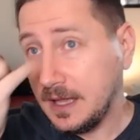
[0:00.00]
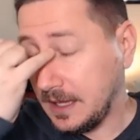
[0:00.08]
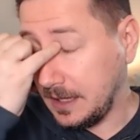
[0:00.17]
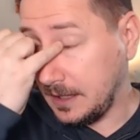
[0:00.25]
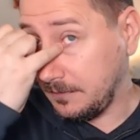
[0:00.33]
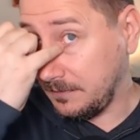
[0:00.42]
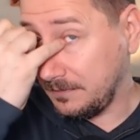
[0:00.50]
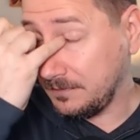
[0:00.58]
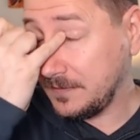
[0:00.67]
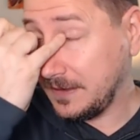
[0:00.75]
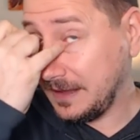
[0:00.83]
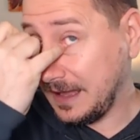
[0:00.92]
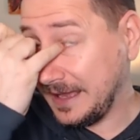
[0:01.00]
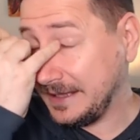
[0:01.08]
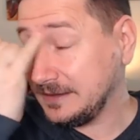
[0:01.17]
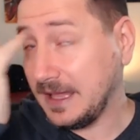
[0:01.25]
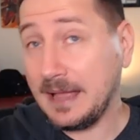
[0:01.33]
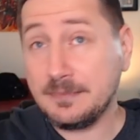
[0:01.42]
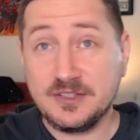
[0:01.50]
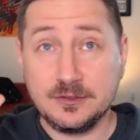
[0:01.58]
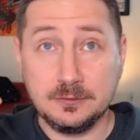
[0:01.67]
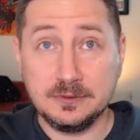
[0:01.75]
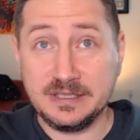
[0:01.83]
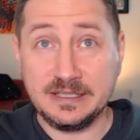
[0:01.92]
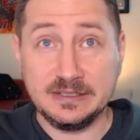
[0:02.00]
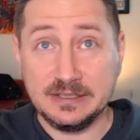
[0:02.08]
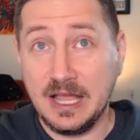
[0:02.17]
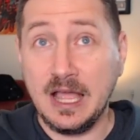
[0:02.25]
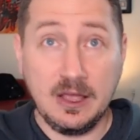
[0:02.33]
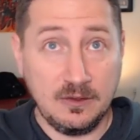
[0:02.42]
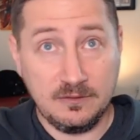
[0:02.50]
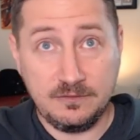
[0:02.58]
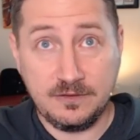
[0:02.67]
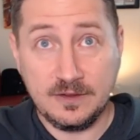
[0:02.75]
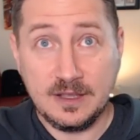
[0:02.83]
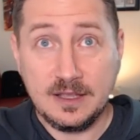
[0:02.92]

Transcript: Um, I absolutely love